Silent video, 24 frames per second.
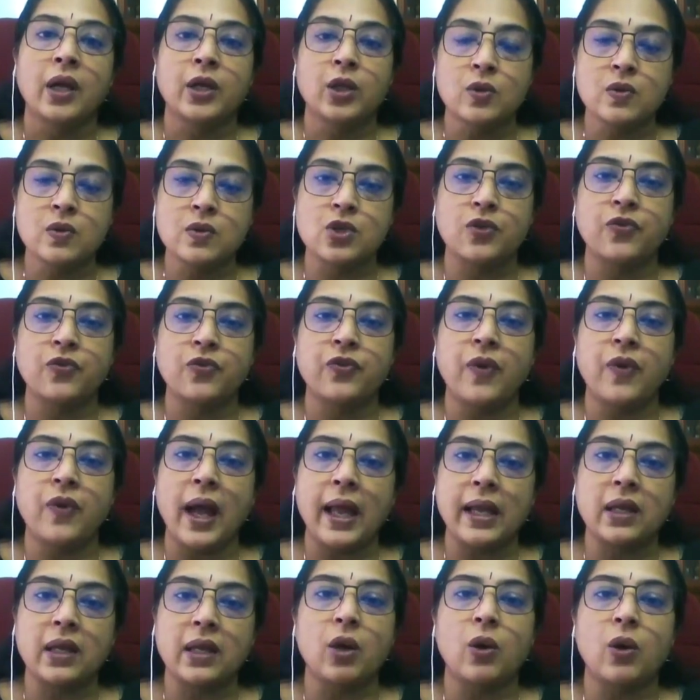use of
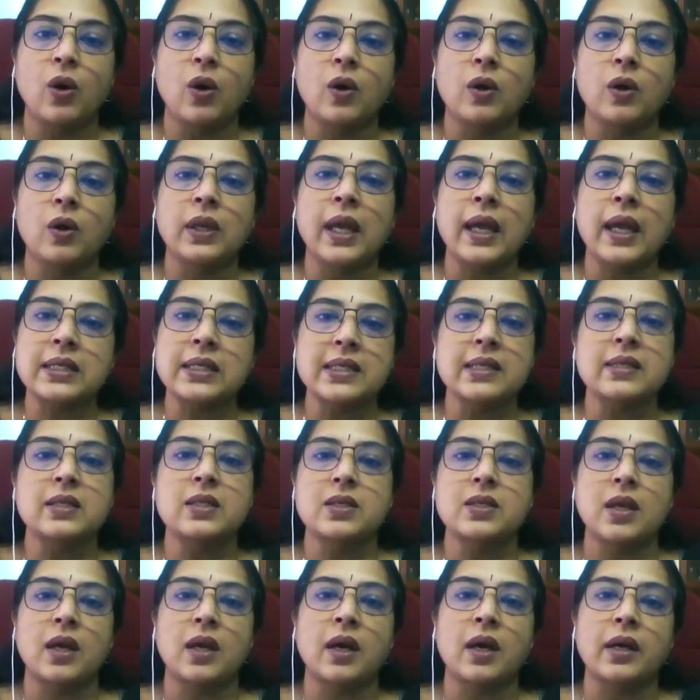alcohol,
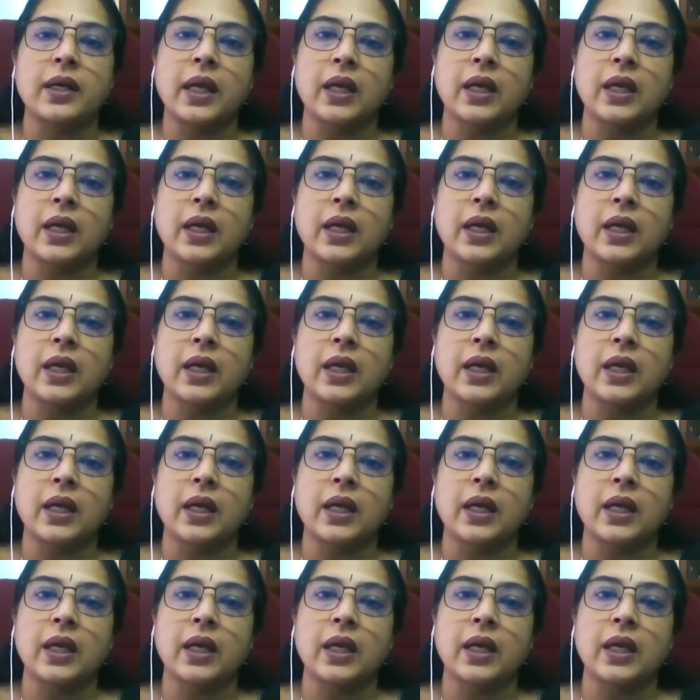etc.,